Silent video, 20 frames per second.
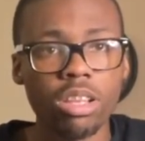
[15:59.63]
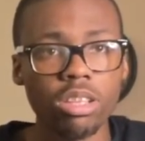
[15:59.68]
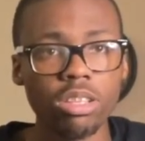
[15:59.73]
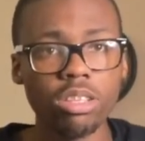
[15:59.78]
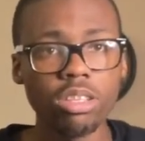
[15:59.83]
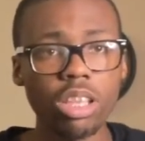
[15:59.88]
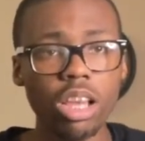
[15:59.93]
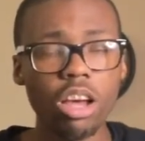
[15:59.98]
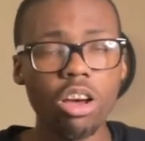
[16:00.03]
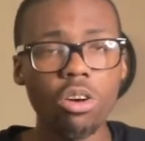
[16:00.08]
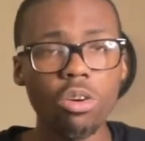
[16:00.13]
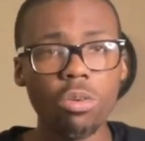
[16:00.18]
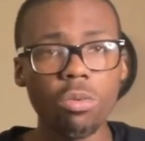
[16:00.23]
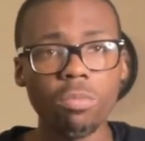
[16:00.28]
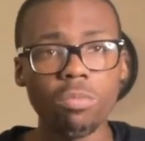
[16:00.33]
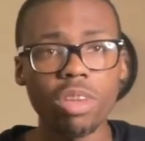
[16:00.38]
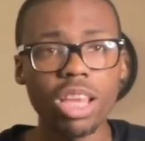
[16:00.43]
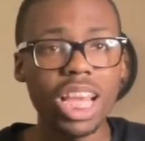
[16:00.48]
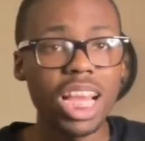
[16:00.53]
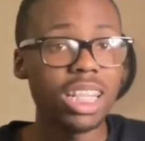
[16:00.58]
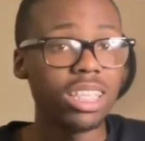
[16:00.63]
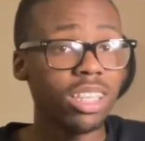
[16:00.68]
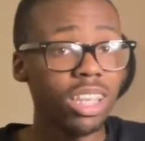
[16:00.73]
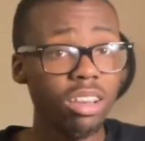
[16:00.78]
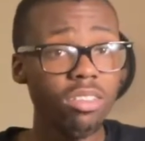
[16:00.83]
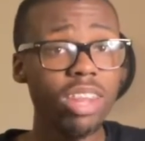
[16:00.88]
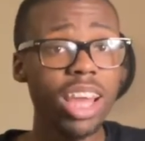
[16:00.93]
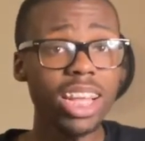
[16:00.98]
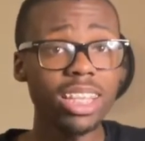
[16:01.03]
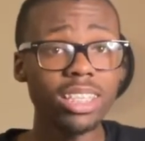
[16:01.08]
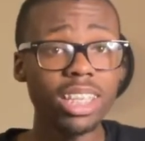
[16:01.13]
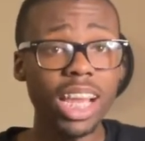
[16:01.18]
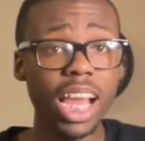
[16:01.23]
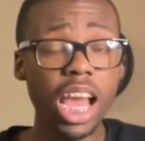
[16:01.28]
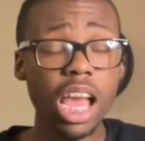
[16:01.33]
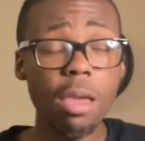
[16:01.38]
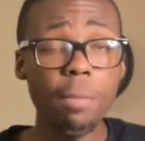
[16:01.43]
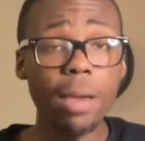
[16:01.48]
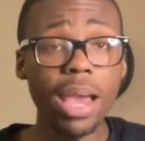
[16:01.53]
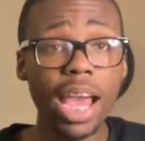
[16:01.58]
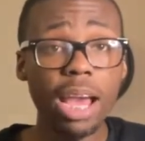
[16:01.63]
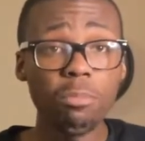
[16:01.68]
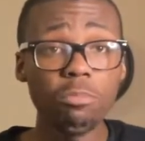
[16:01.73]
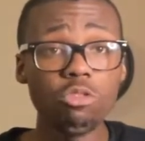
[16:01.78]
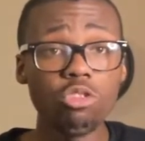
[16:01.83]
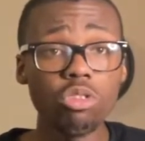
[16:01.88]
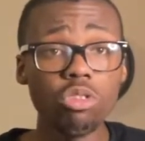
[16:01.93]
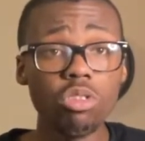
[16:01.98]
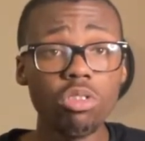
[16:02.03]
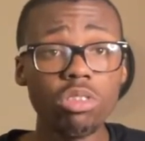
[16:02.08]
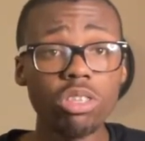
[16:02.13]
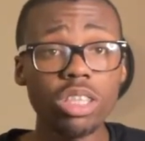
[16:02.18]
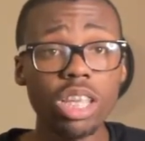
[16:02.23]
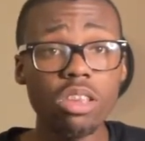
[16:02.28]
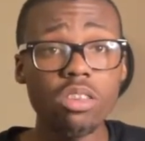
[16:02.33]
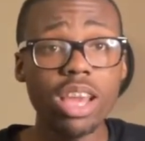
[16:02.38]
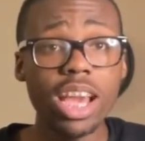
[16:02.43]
So until next time, I'm Jules. Thank you